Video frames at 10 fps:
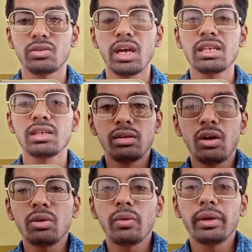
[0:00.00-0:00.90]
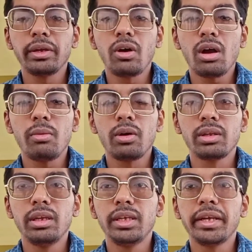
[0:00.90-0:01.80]
So guys, now quickly talk
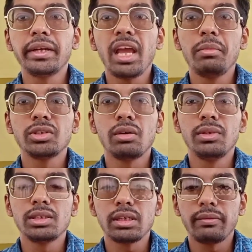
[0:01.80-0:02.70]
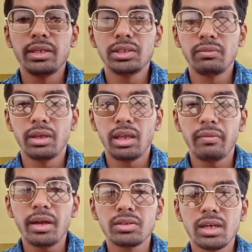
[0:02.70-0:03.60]
about the date and timings of this Adventure Week
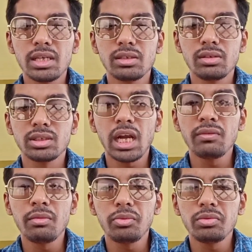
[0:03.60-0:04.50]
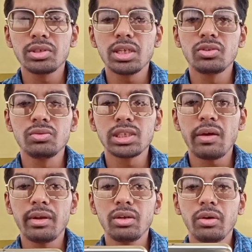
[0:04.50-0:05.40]
event. So guys, starting from Tuesday, June
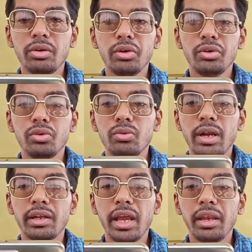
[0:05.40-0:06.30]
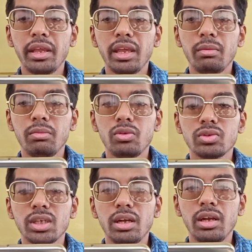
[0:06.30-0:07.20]
7, 2022 at 10 a.m.
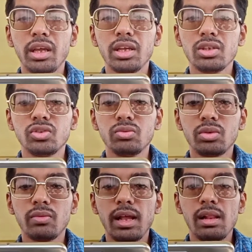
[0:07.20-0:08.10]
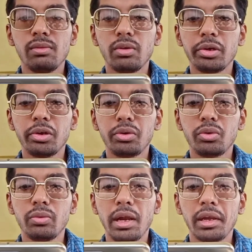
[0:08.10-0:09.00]
to Sunday, June 12,
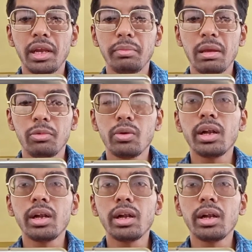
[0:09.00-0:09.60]
2022 at 8 p.m.